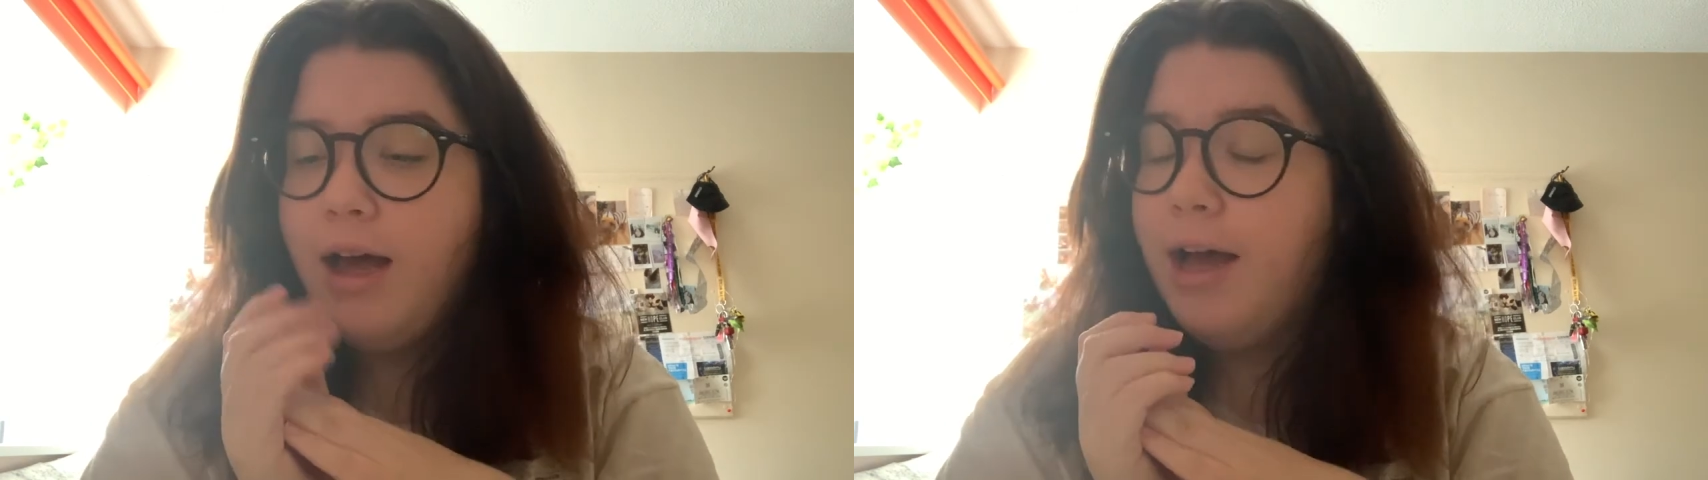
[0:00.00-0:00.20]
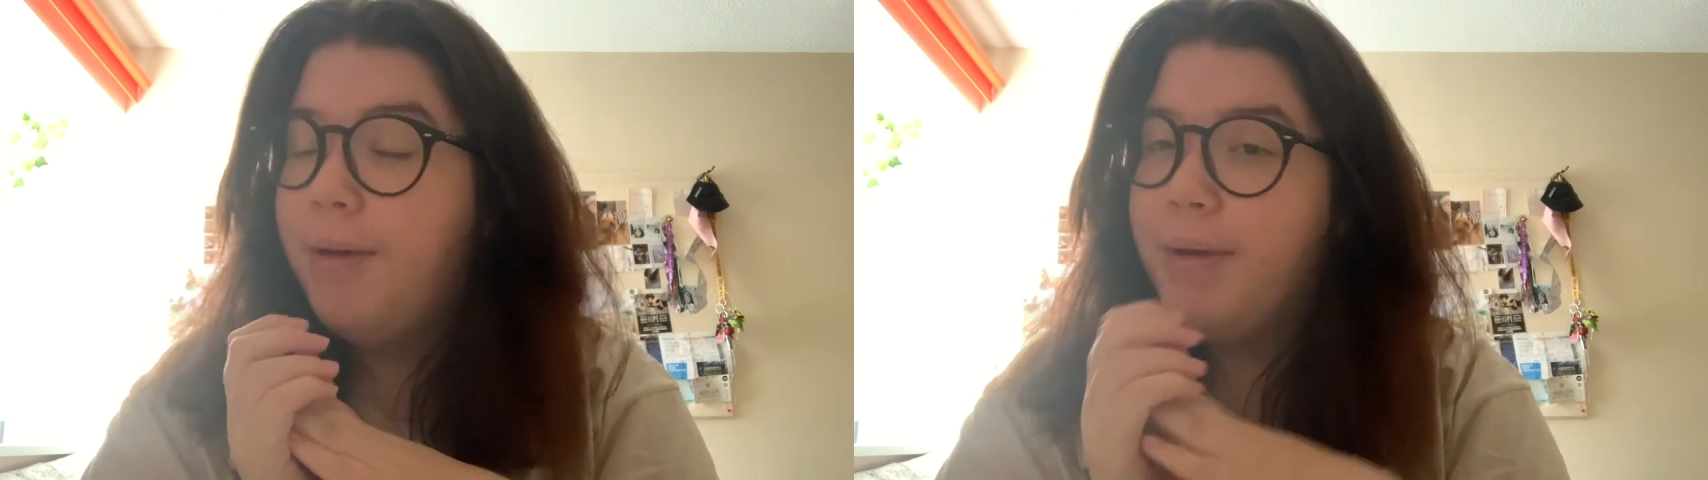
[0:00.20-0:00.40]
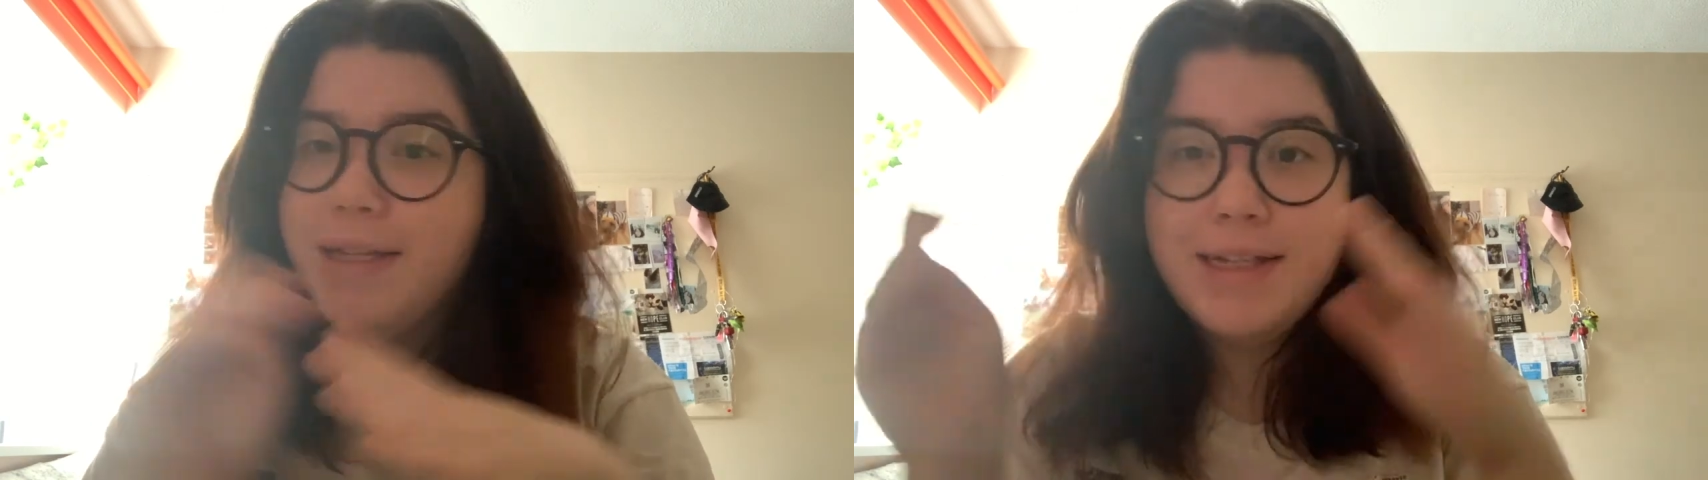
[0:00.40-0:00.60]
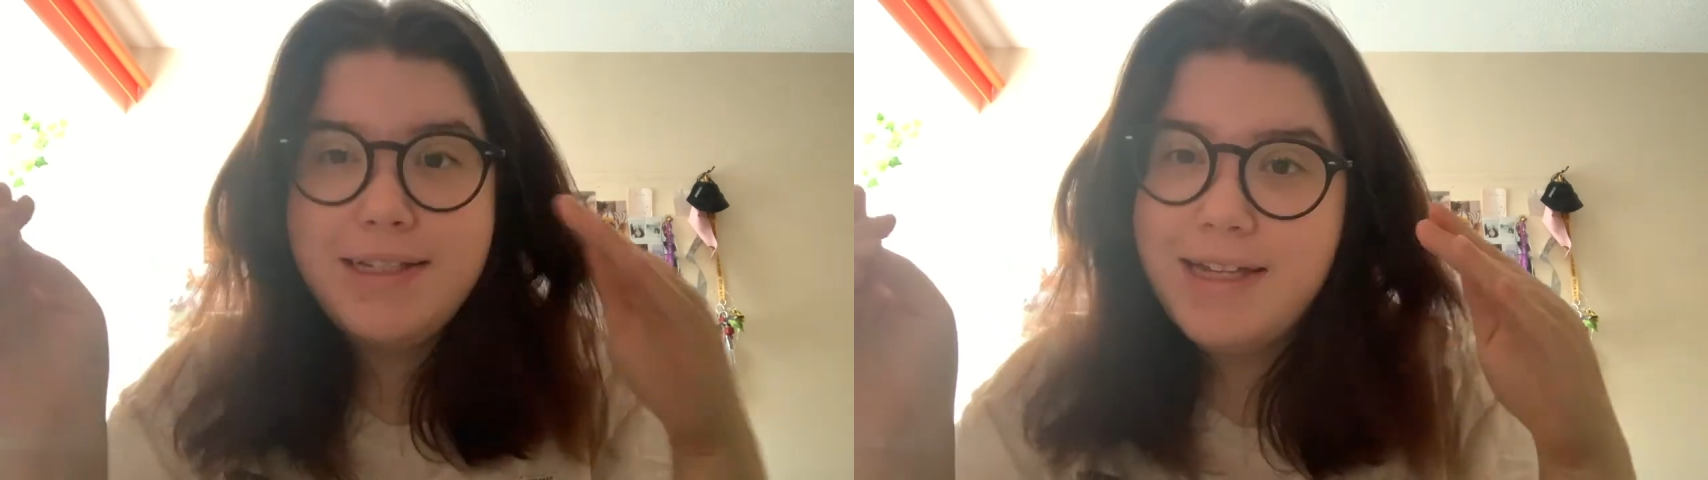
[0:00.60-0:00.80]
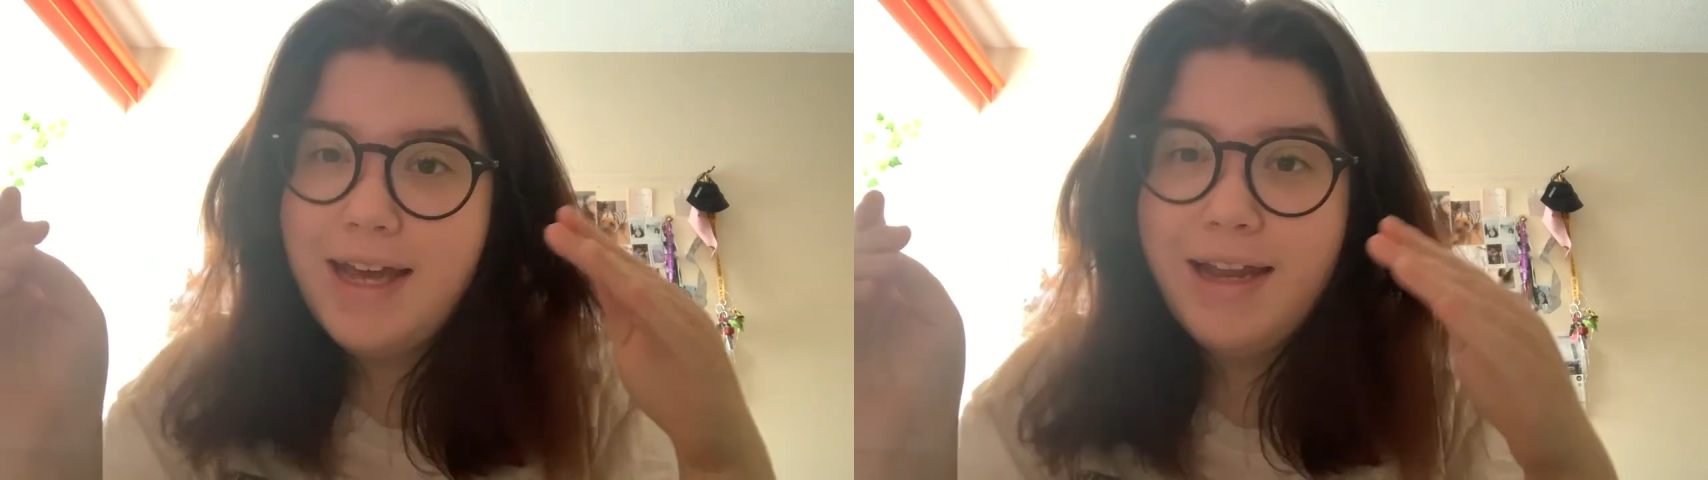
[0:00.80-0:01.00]
as I
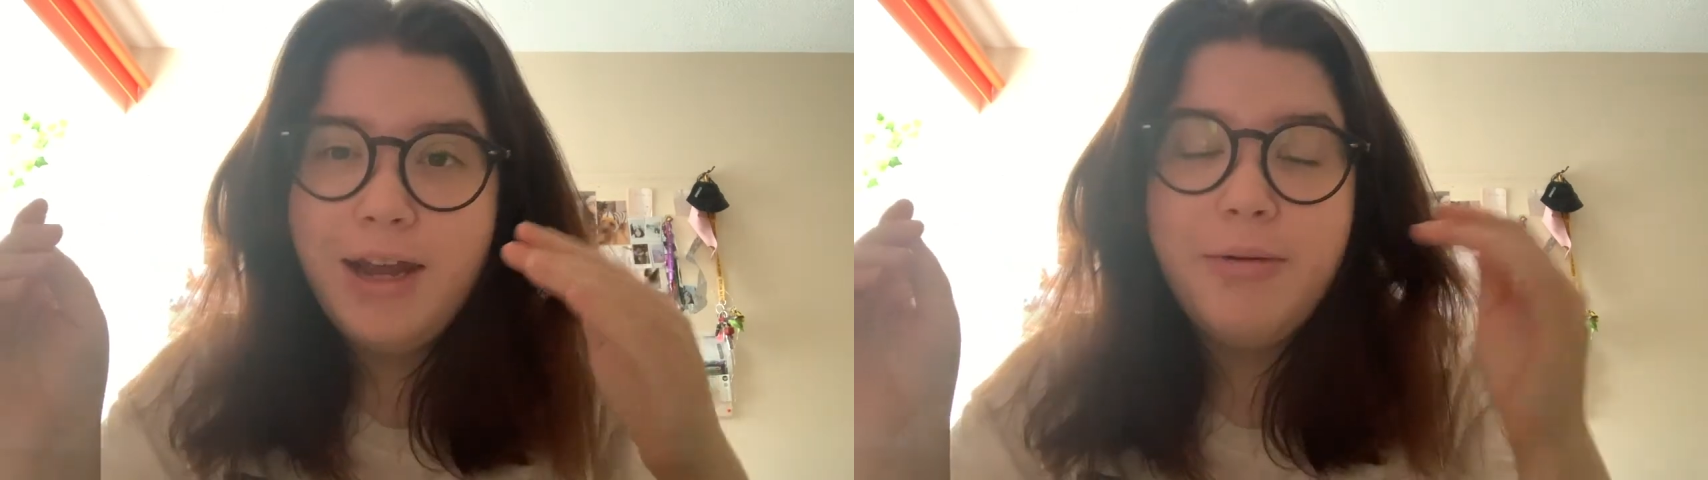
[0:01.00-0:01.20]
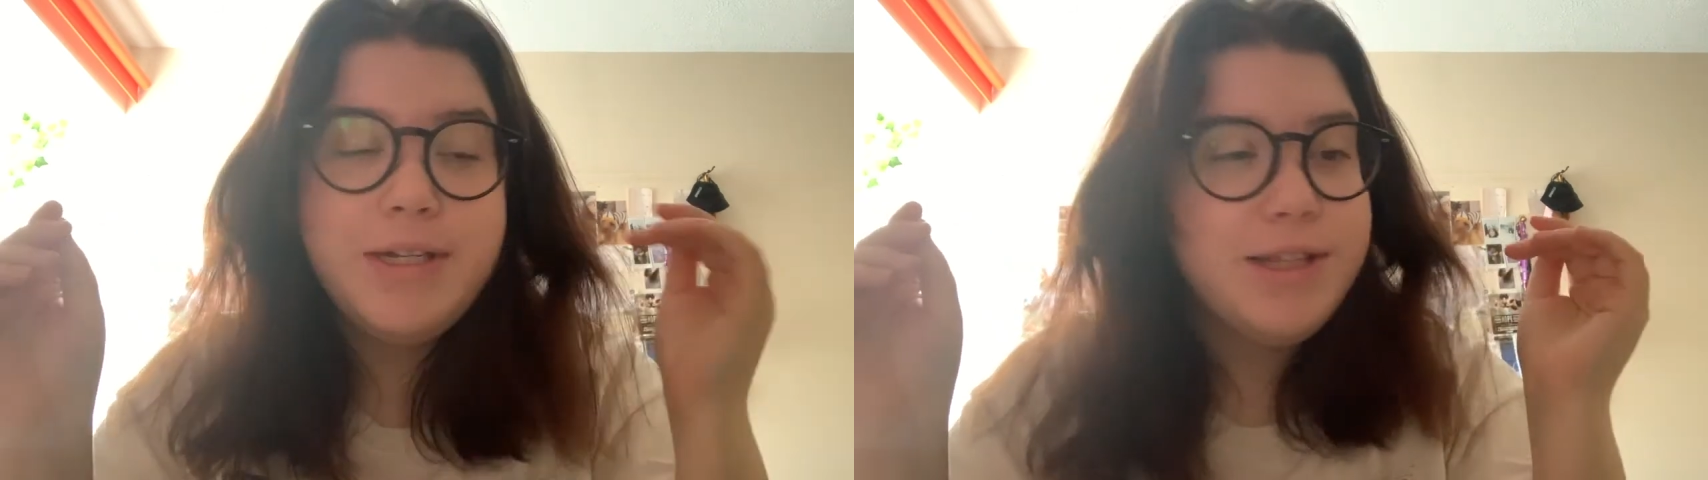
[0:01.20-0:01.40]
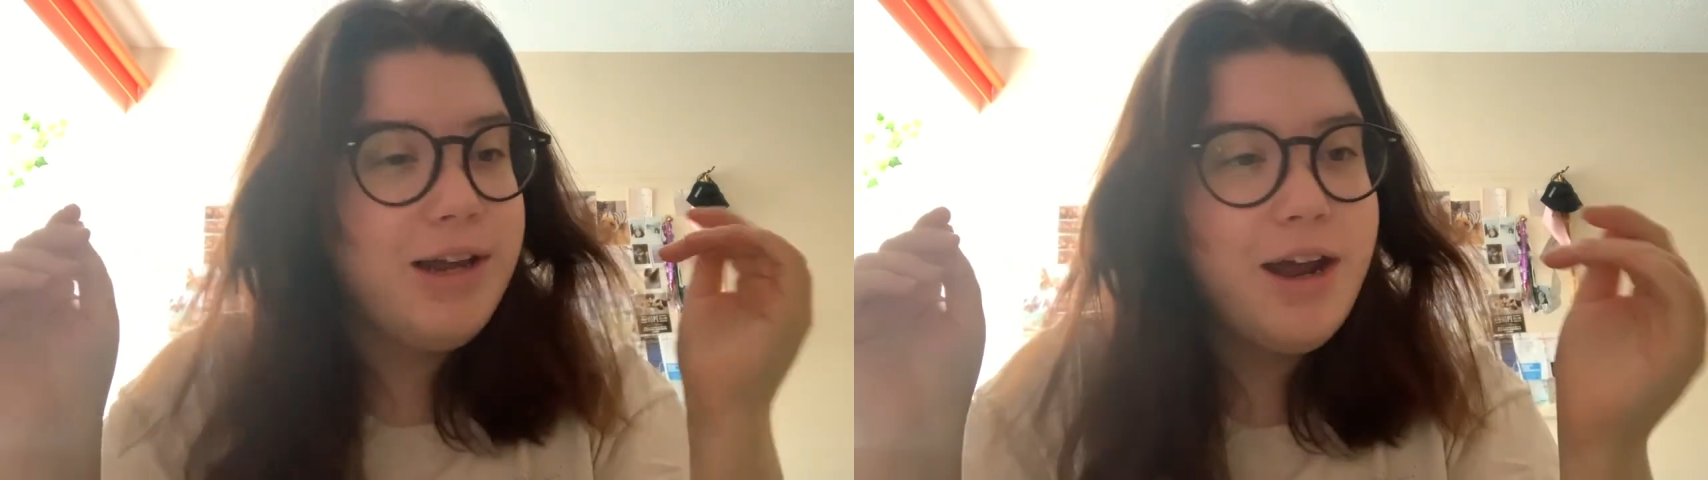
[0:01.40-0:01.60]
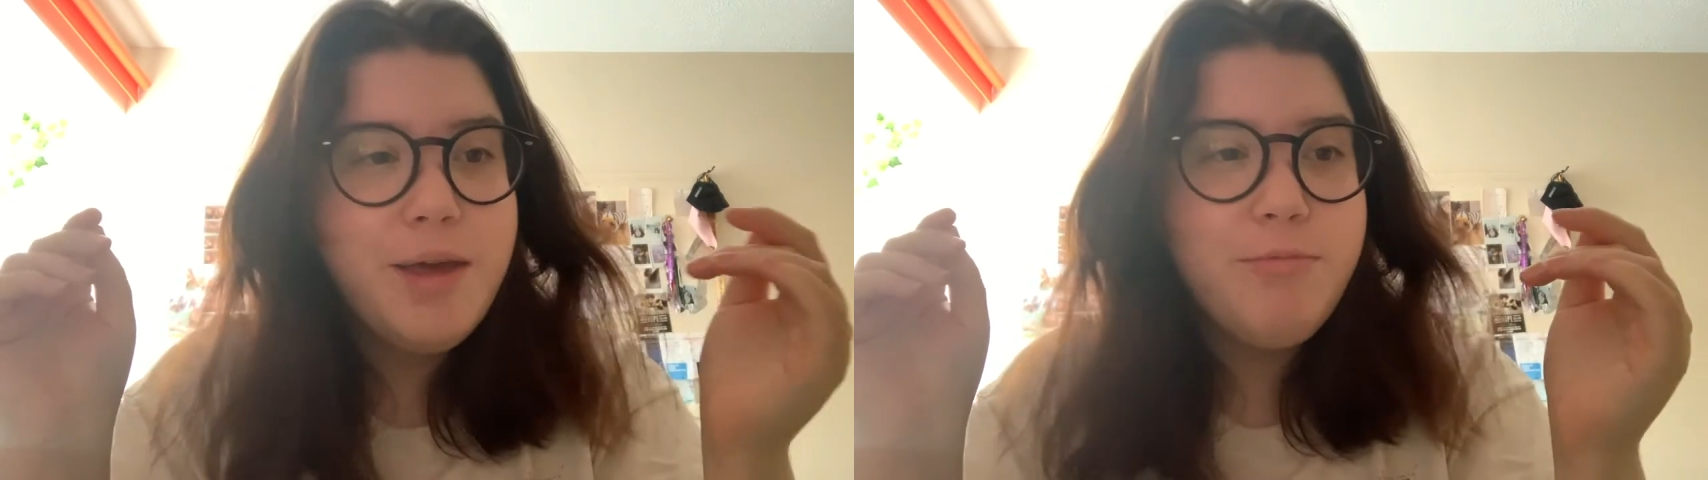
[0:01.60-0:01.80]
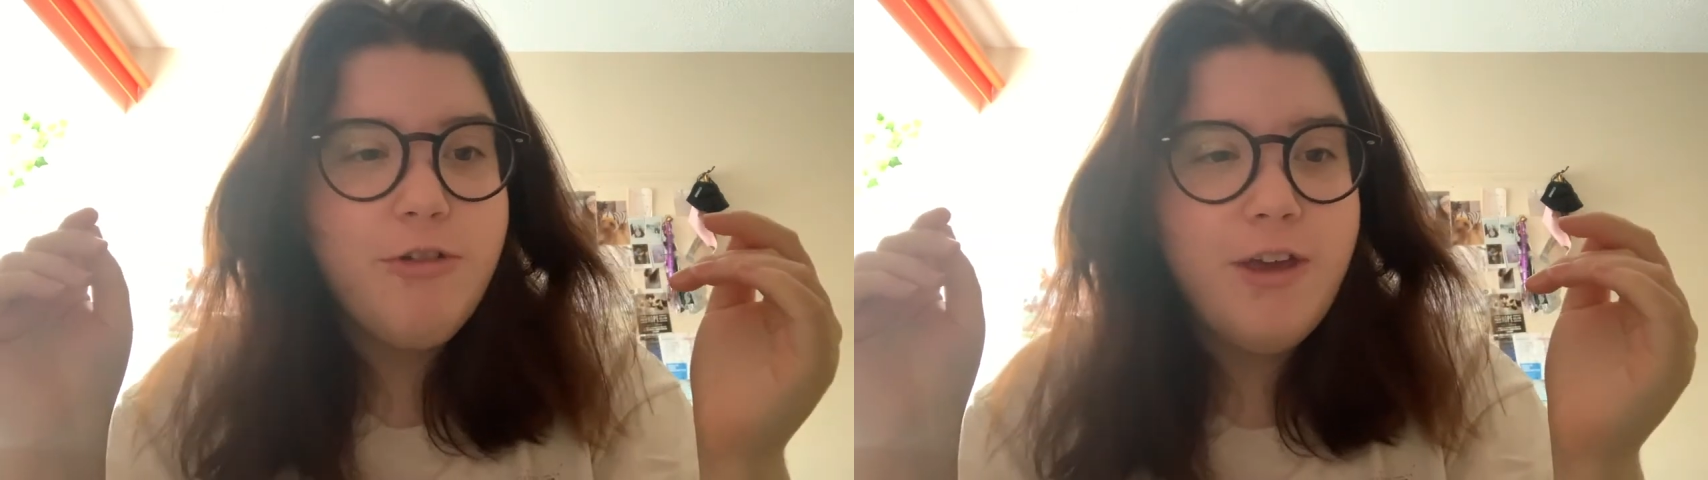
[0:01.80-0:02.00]
said, I went to the
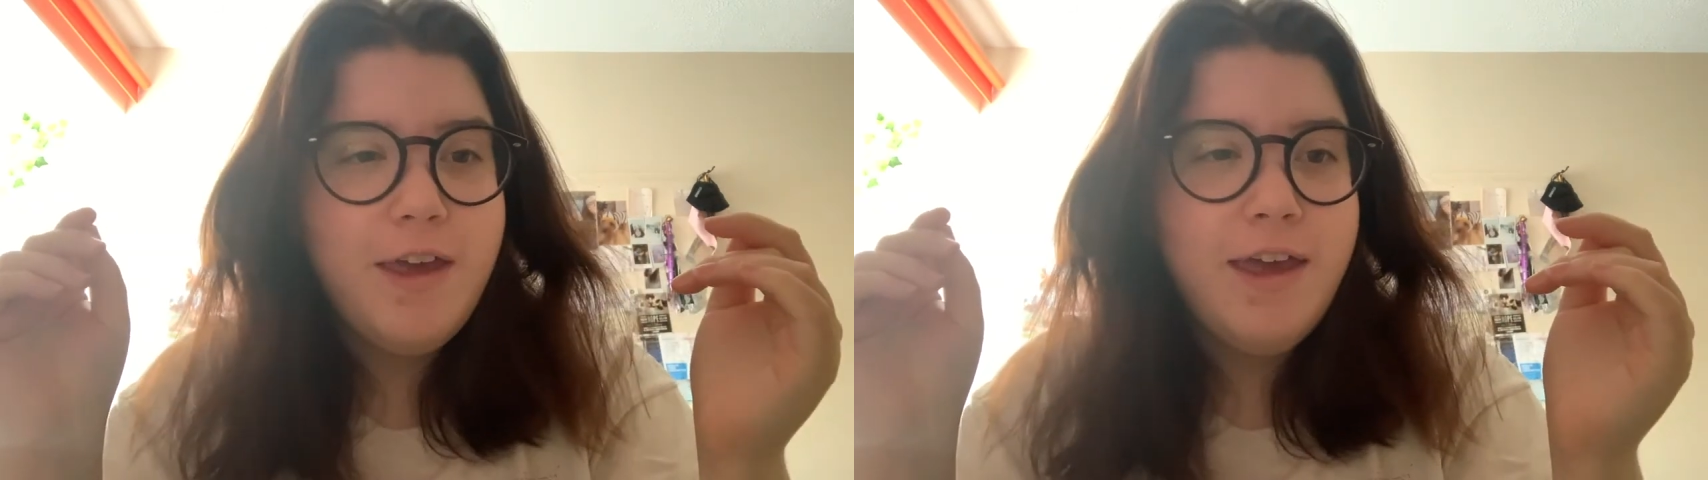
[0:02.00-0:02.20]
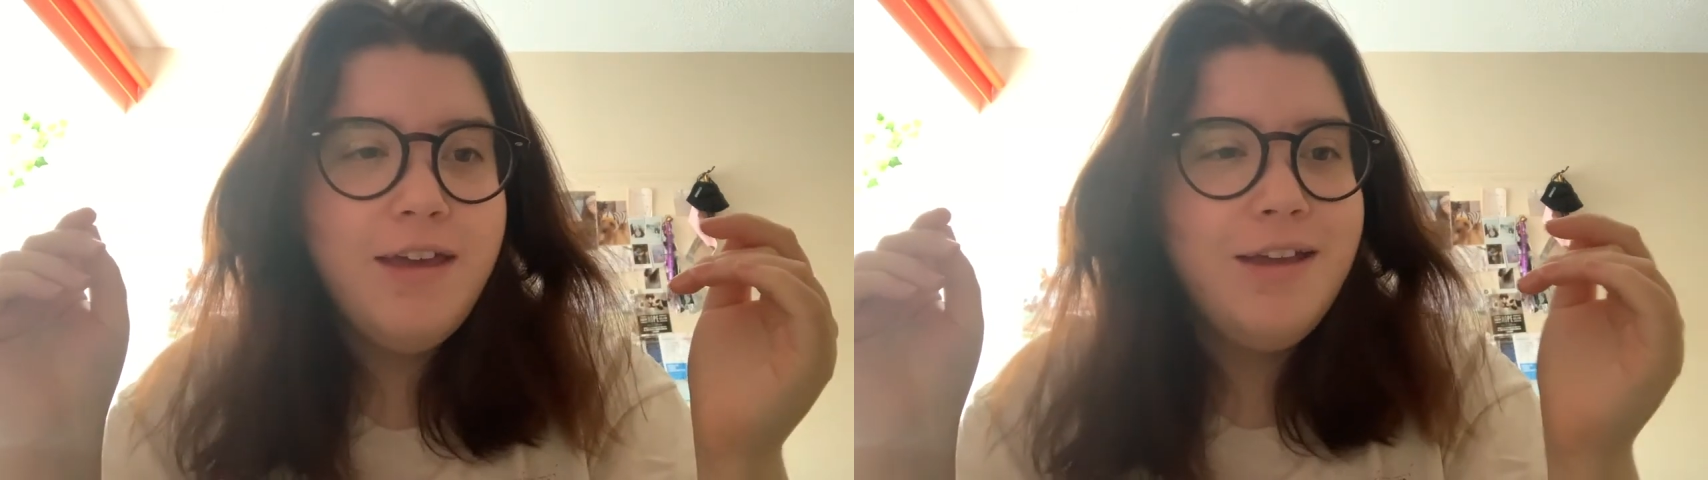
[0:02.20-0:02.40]
library.